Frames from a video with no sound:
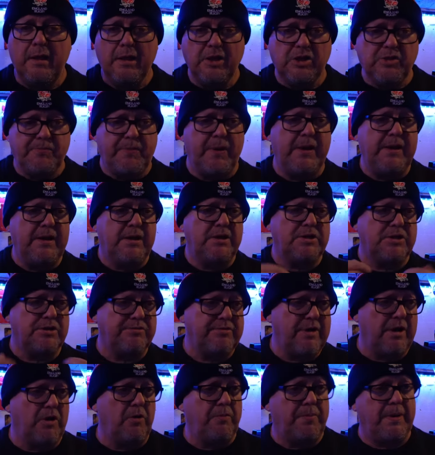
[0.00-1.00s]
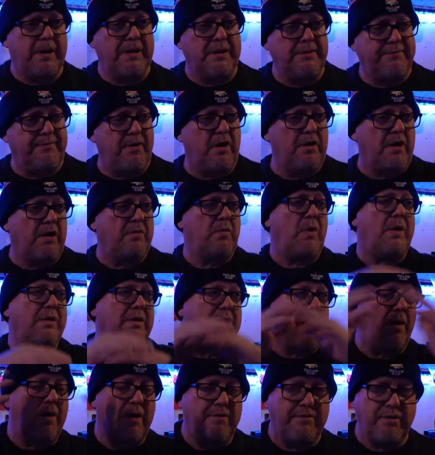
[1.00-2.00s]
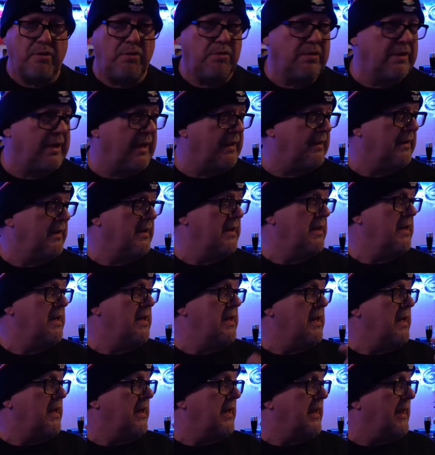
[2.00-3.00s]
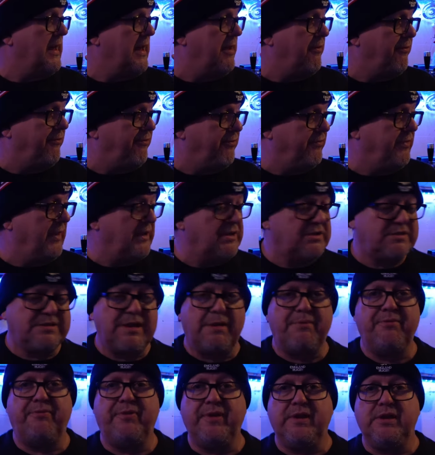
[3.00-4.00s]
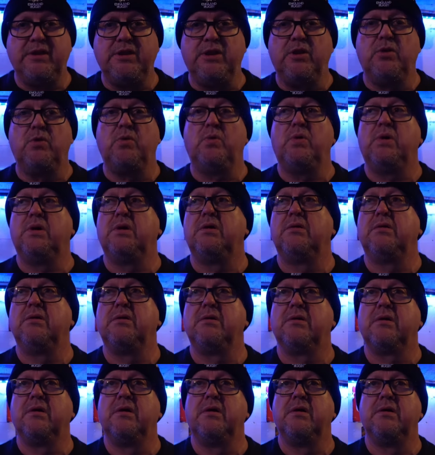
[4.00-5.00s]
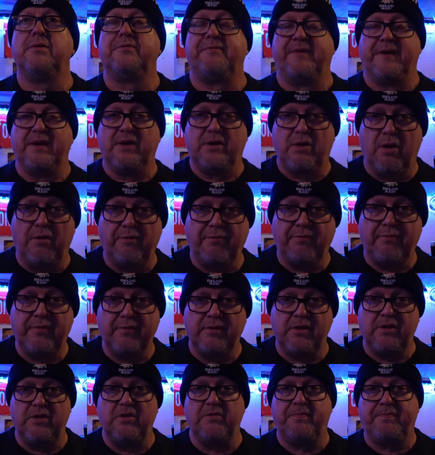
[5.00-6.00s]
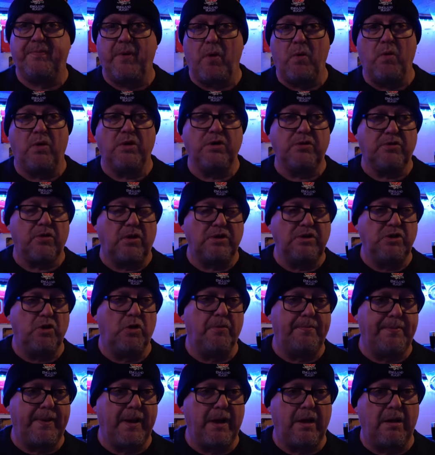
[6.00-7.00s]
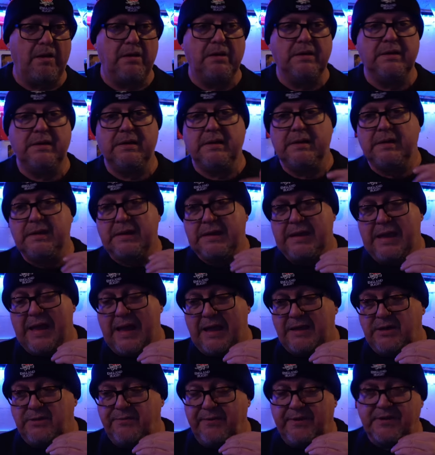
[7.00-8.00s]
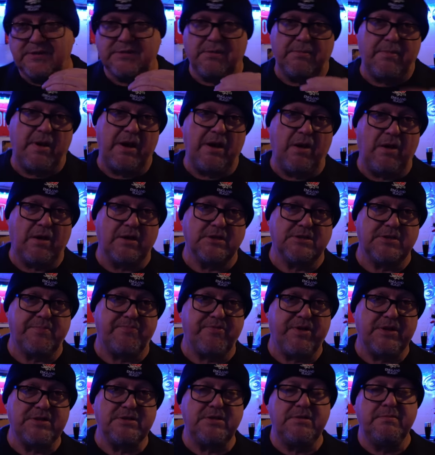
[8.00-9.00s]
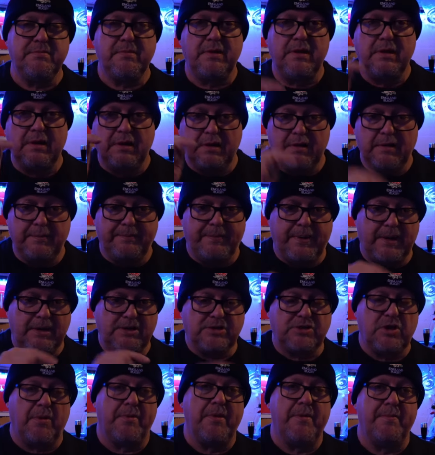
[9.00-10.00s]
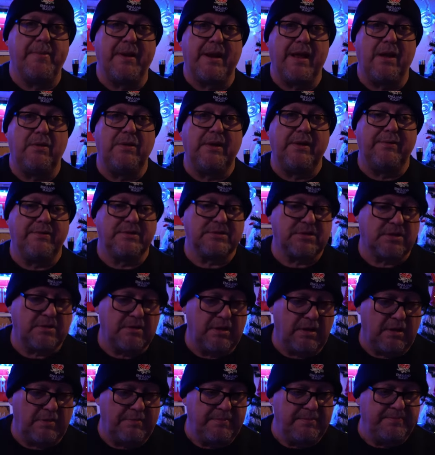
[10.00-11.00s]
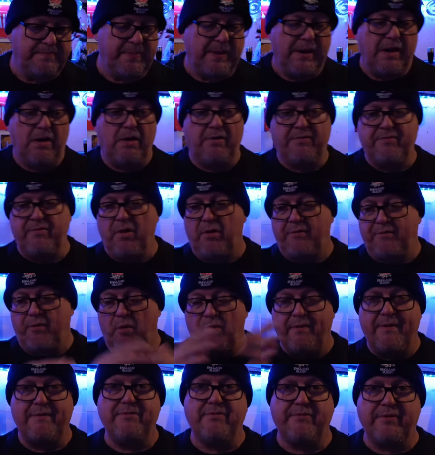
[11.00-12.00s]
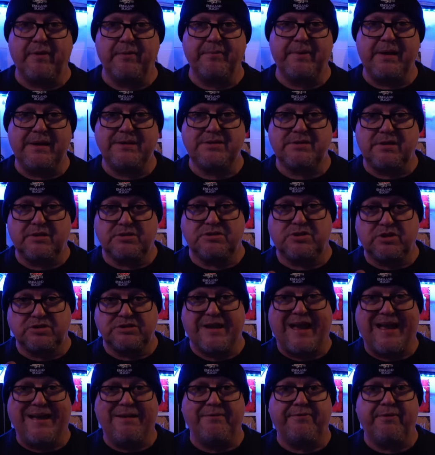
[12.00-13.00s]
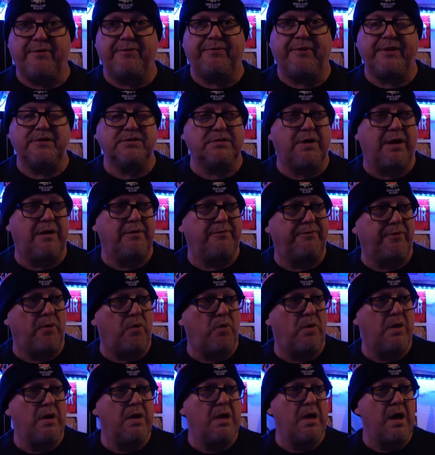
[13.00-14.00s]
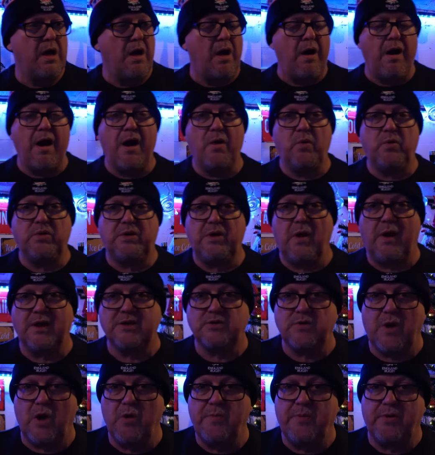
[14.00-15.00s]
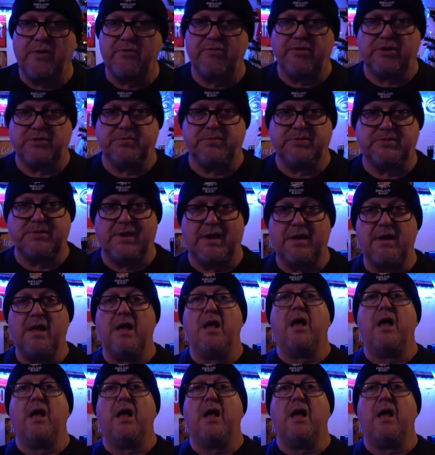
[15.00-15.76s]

Speak as your rental play your I won't go over it all again. If there's something you think of that you've bought or you've got in your bar and you think someone might like it as a present, please comment below, leave us um, below. I've not thought of everything, but that's just a handful of things that I thought I would like to open on Christmas Day.